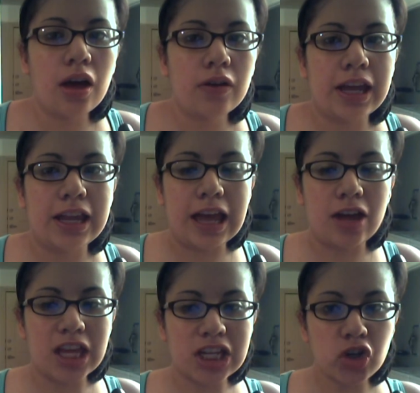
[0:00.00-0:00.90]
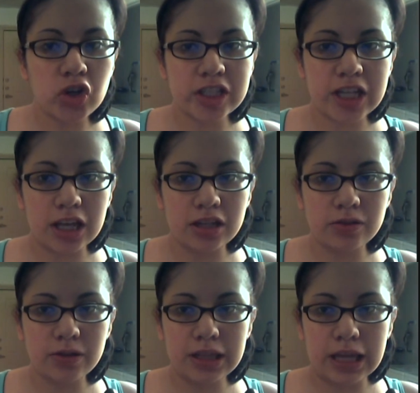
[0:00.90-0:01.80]
okay, now that you're done
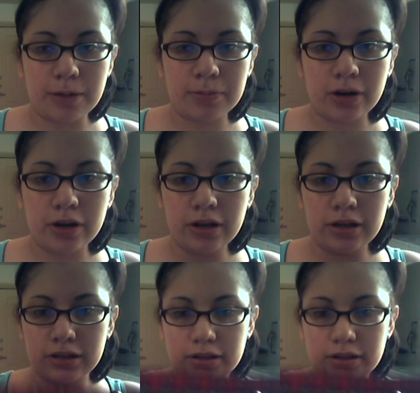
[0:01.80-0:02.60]
doing that part,